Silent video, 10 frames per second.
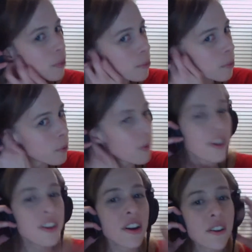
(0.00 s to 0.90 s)
people who are
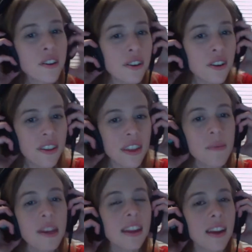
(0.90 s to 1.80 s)
younger than
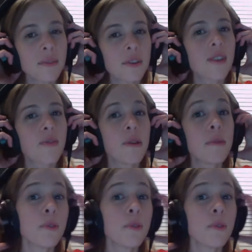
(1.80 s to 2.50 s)
me, and I'm sorry for people